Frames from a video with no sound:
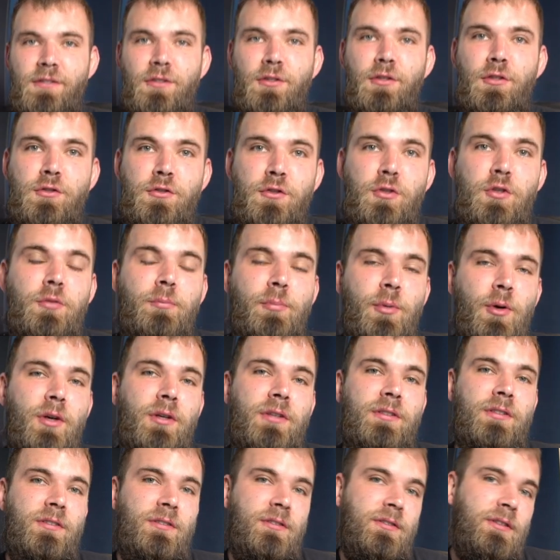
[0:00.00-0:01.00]
are the two
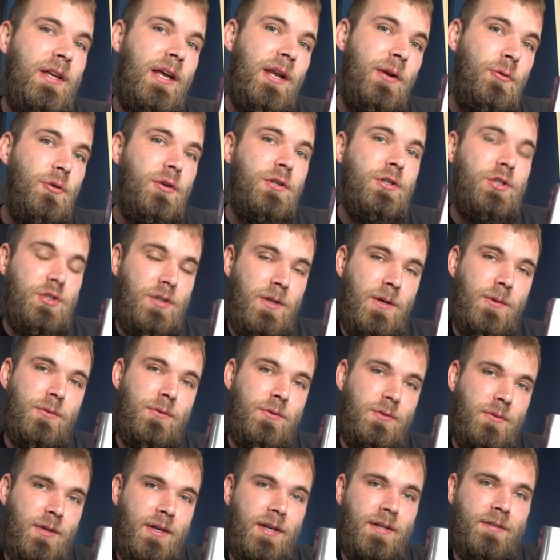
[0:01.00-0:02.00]
books that I want to share
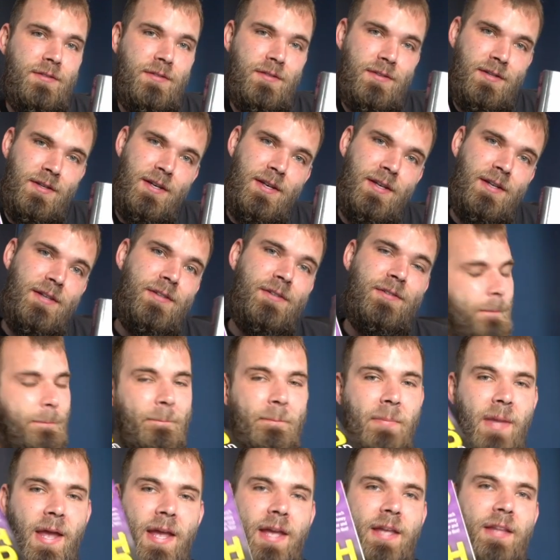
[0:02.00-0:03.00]
with you guys today.
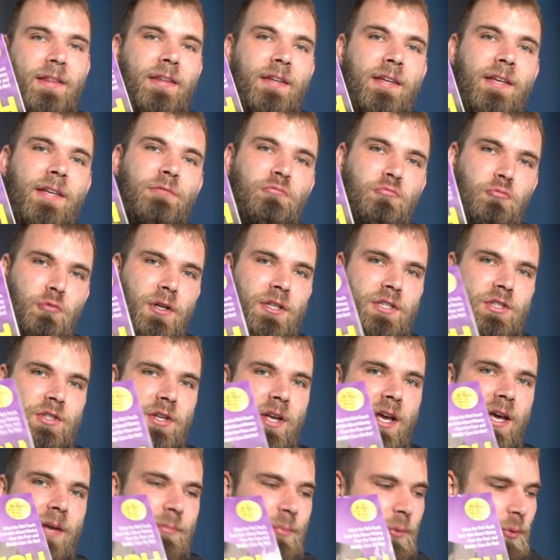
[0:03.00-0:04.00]
Mainly Rich
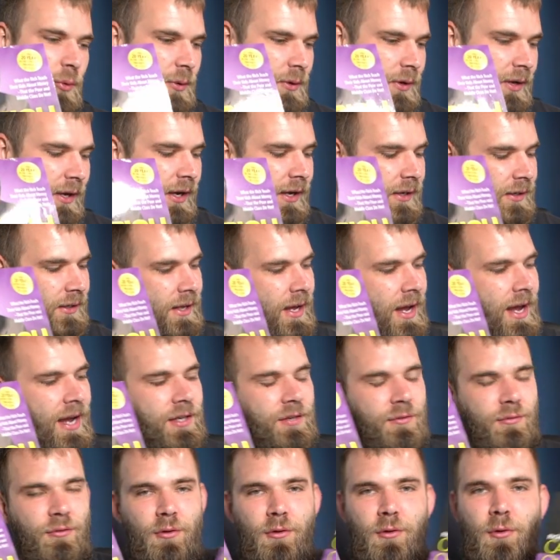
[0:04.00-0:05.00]
Dad, Poor Dad.
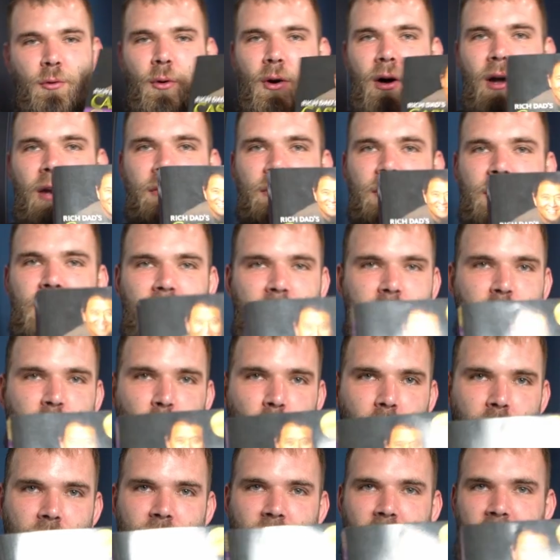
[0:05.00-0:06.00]
Cashflow Quadrant is
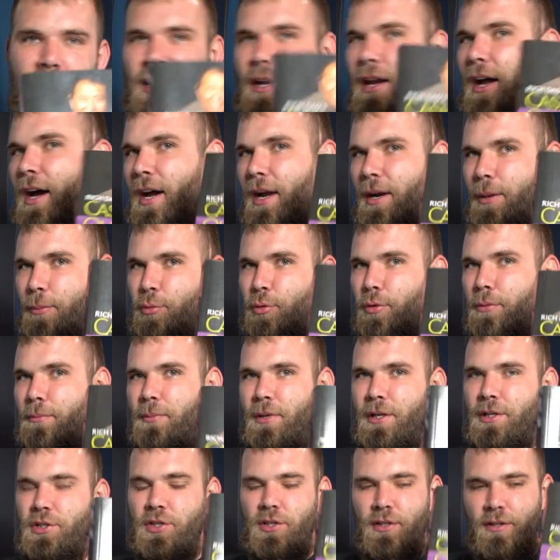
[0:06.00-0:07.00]
more of like an honorable
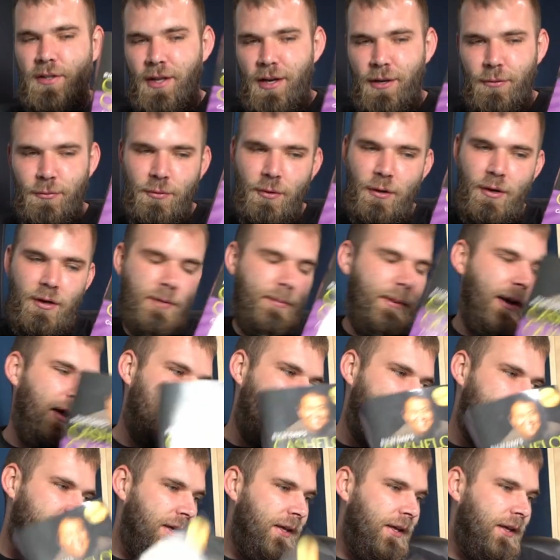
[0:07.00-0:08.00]
mention that I will talk
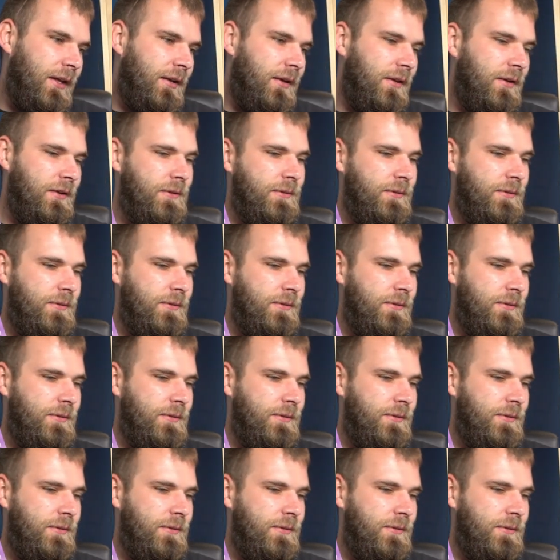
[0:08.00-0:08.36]
about at the end.